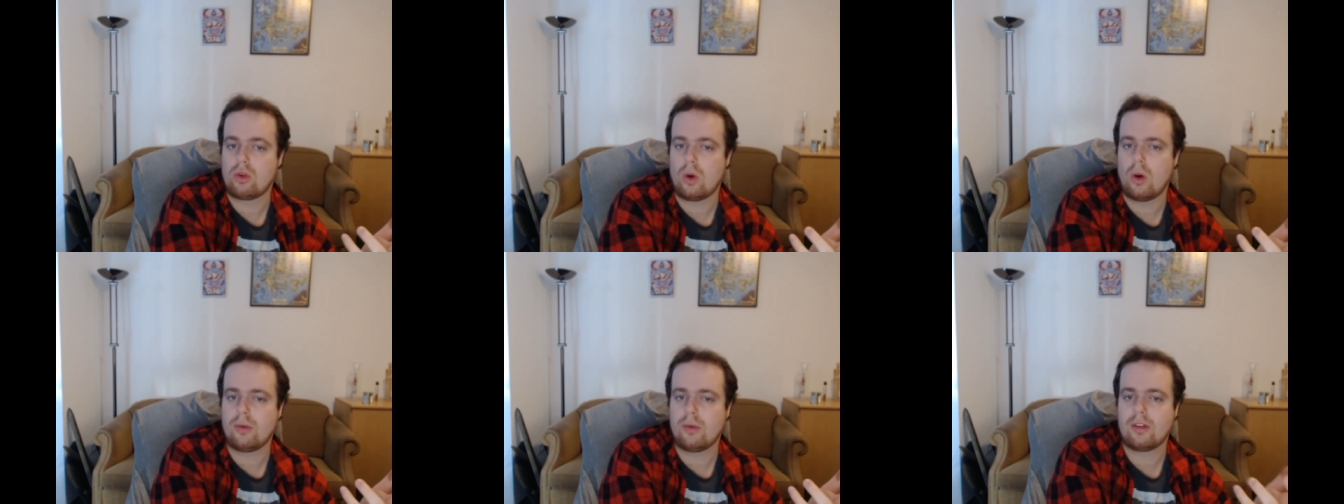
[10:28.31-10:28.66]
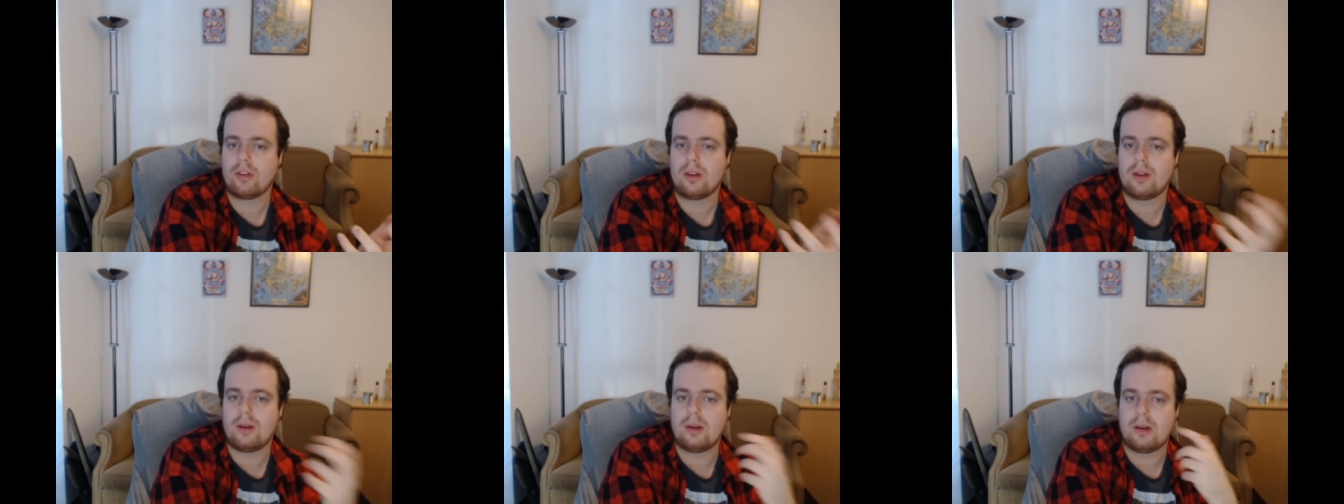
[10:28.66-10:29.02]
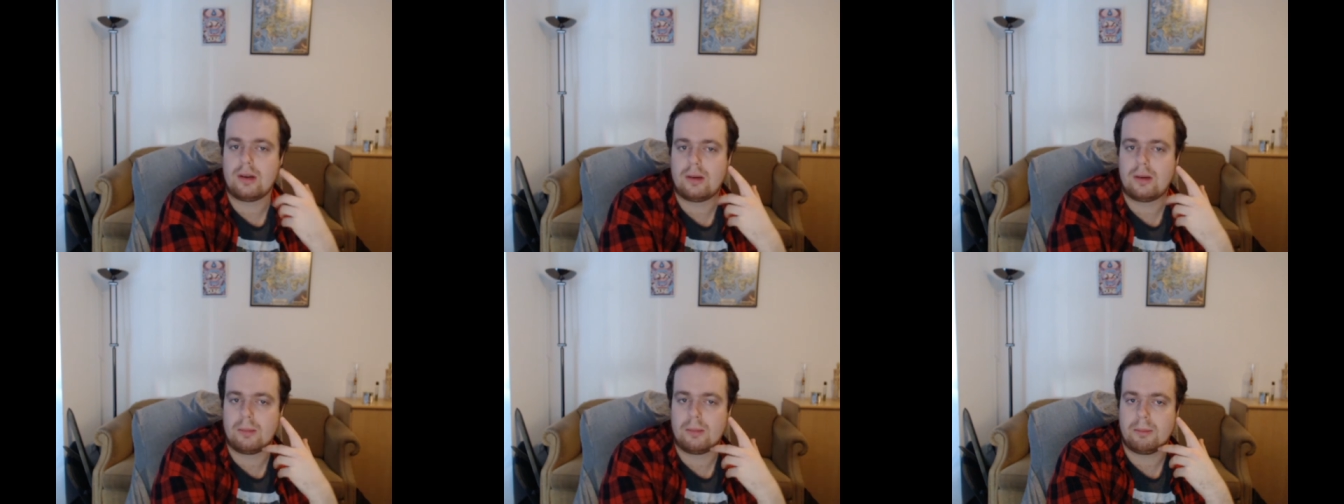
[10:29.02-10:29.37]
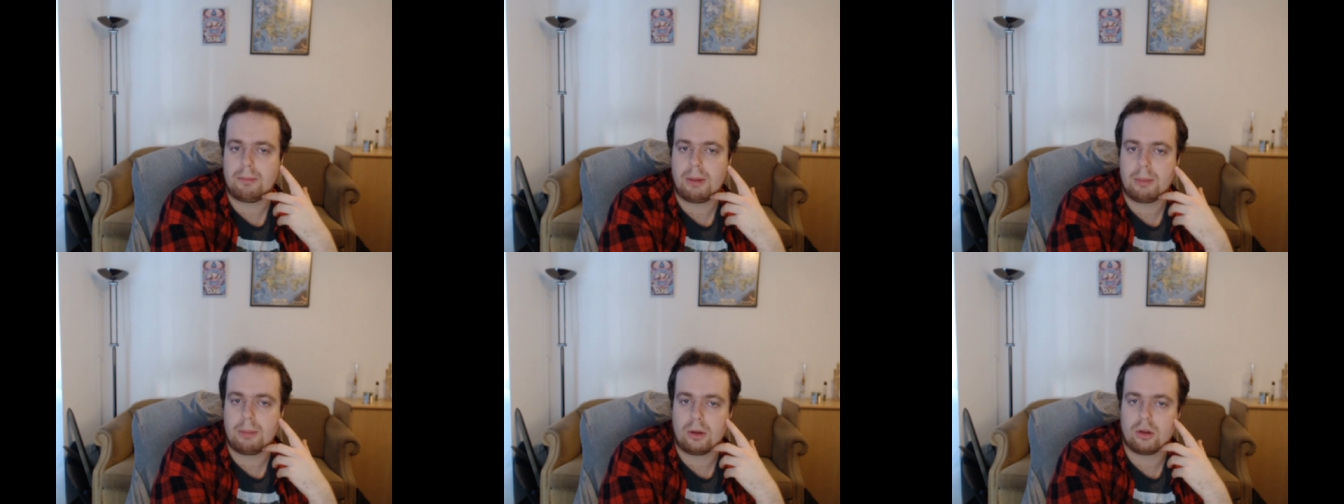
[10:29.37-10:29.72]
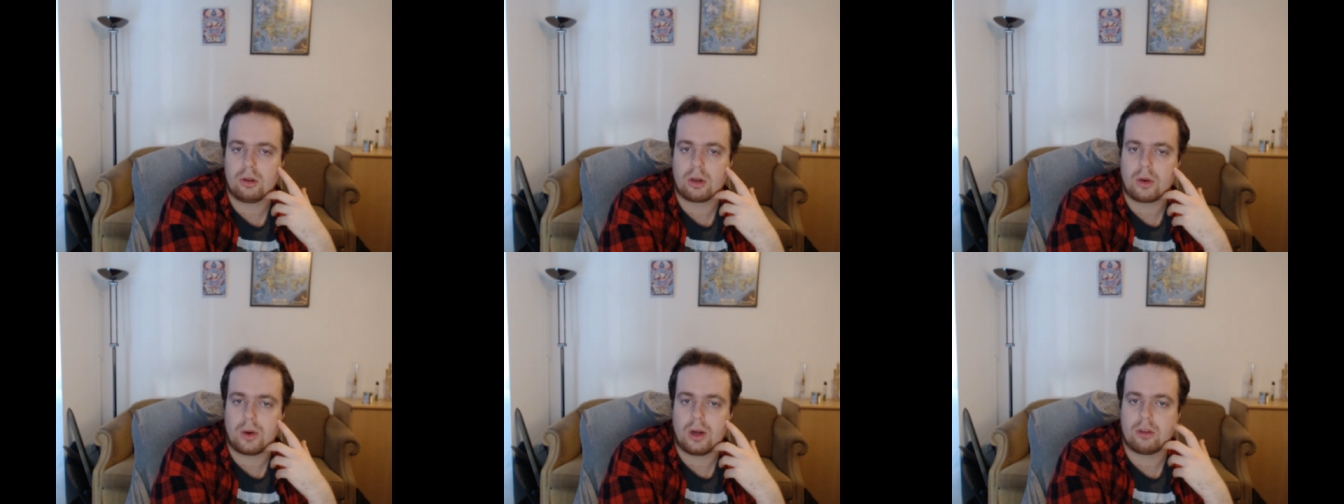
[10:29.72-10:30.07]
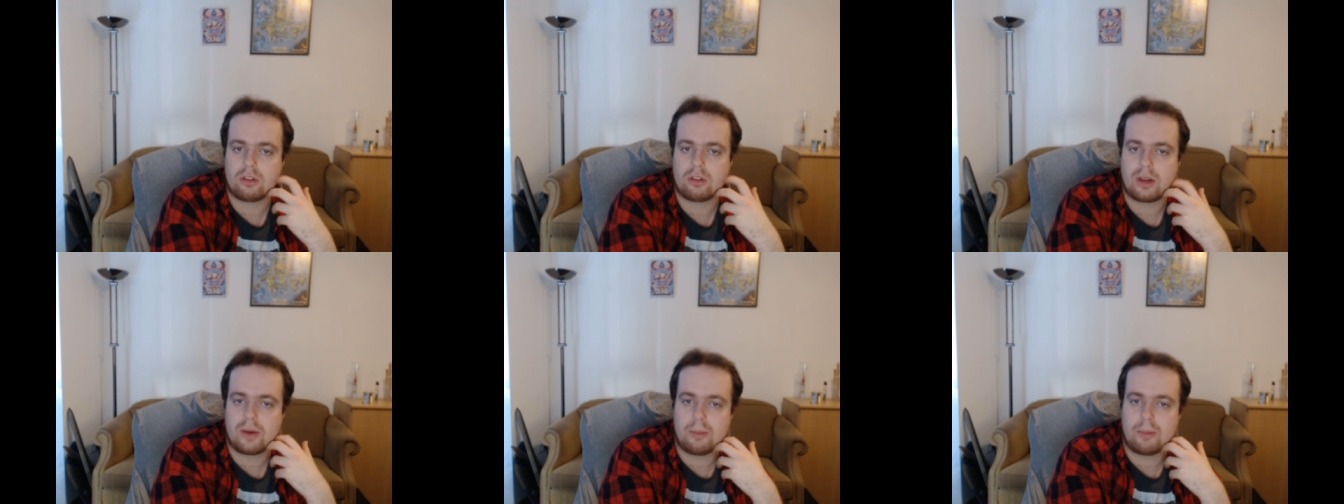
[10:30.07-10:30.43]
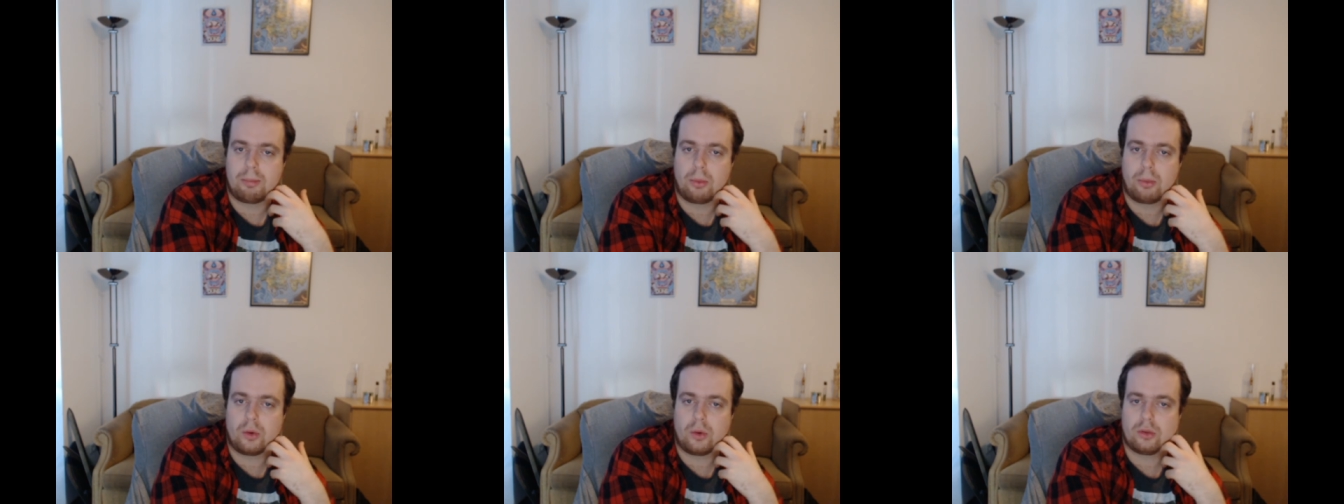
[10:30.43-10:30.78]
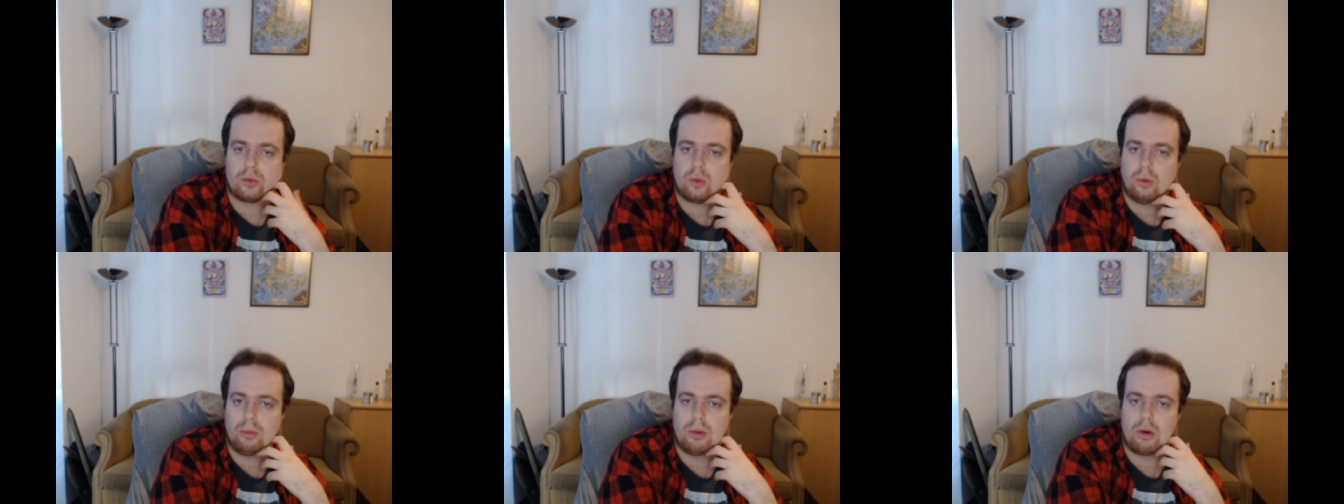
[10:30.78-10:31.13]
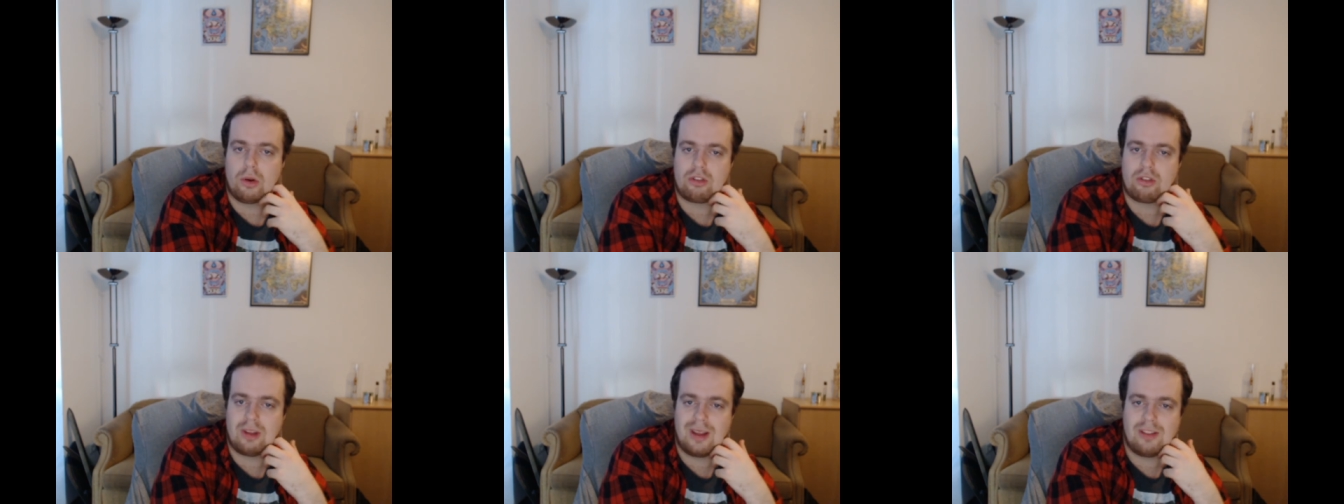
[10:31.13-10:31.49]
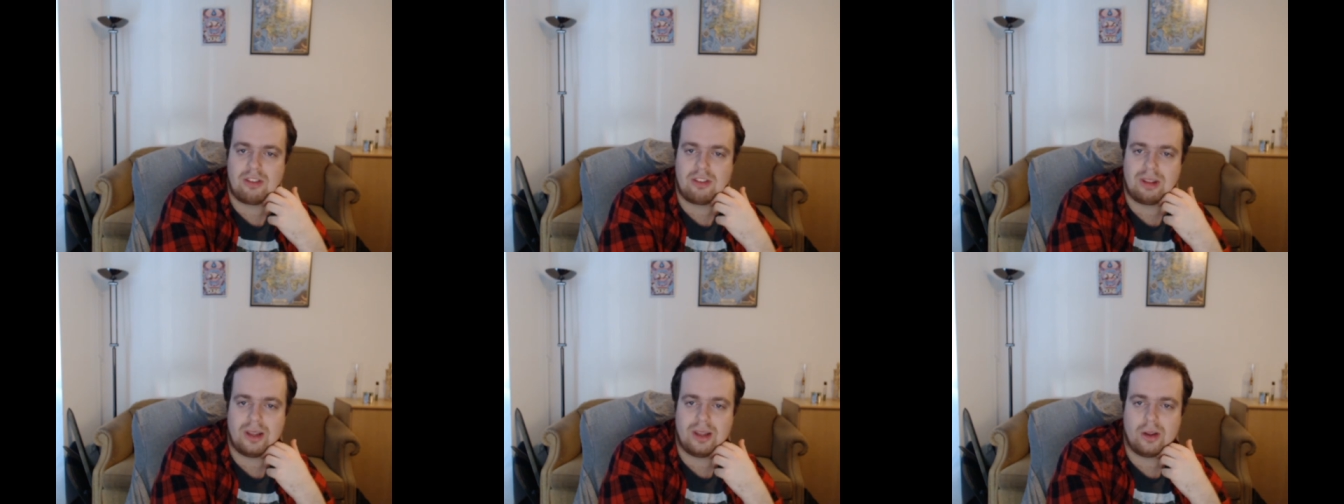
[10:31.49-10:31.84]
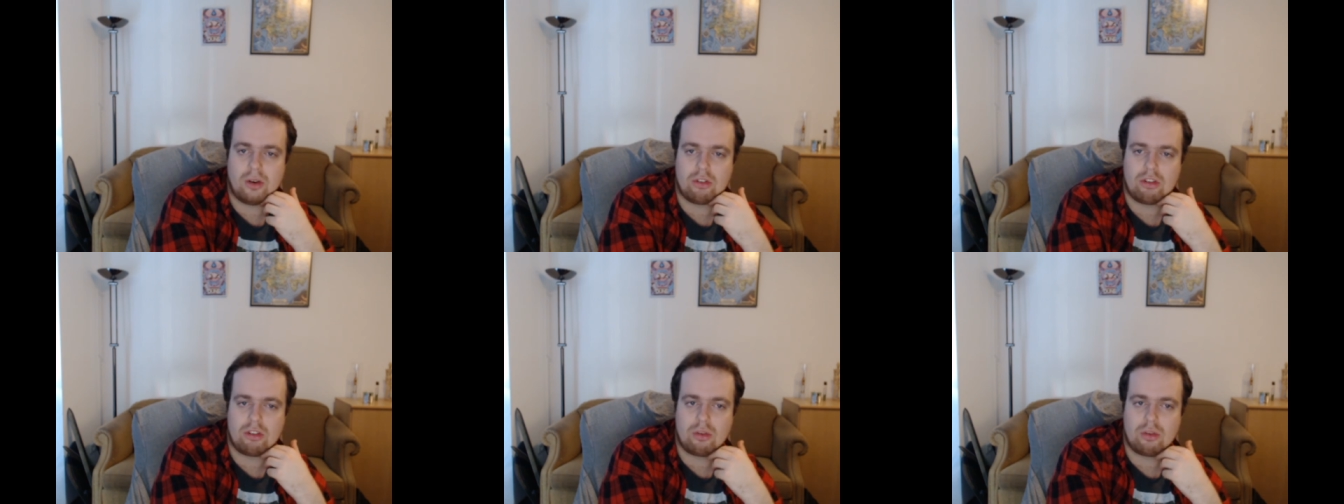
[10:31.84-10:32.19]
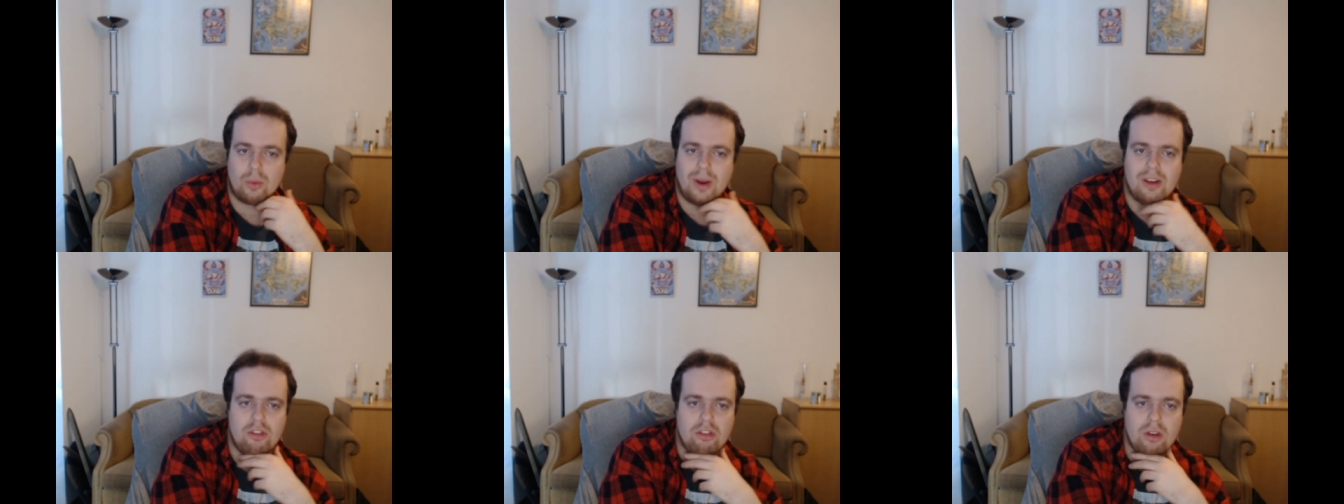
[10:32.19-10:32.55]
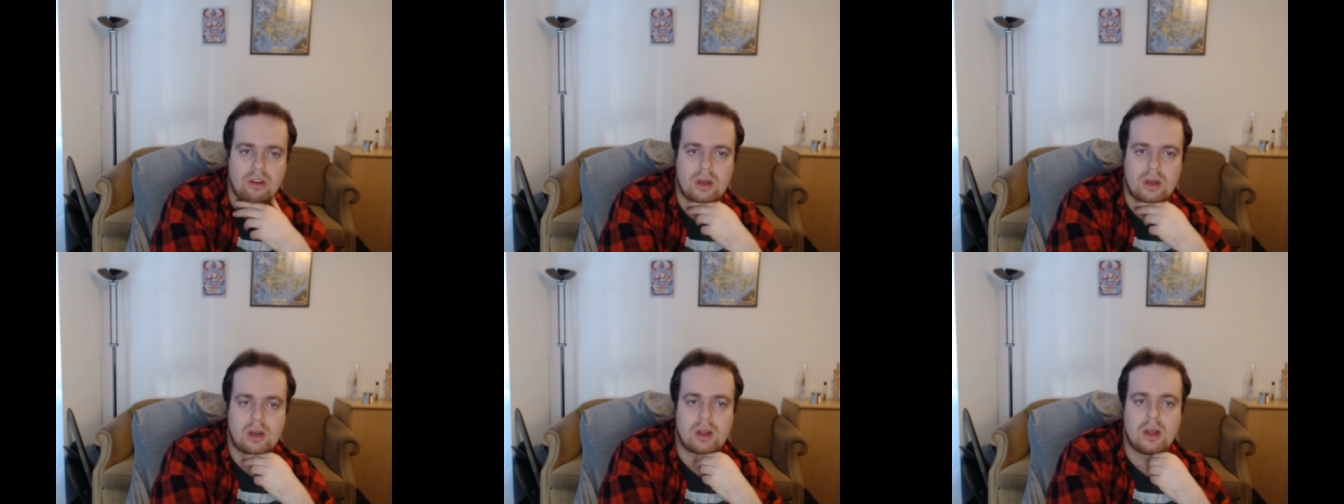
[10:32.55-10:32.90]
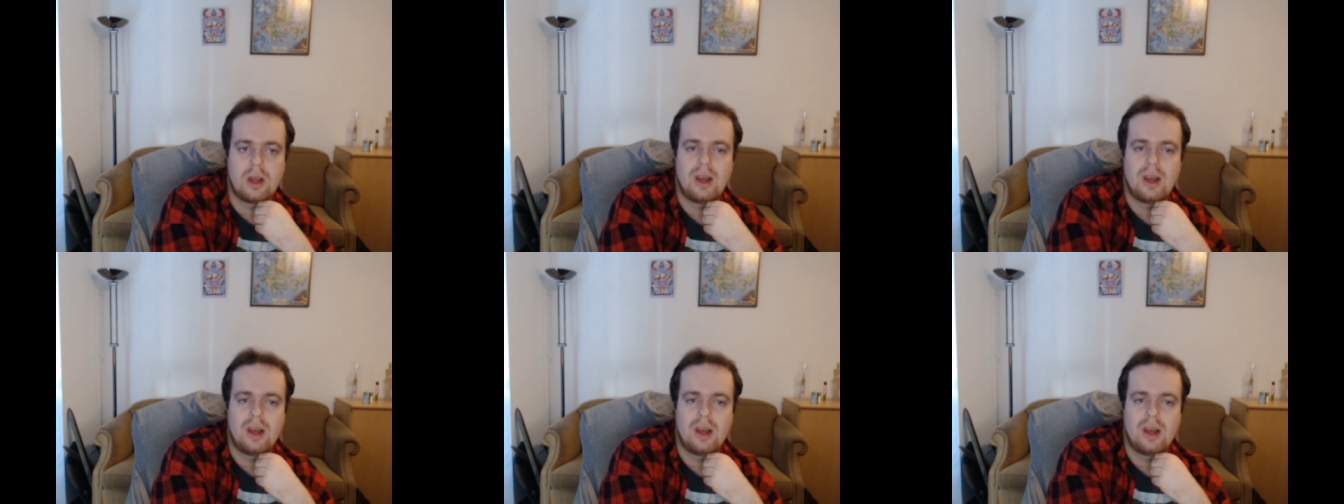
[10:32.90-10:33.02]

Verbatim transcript: Often people on the ground can report almost instantly on the situation,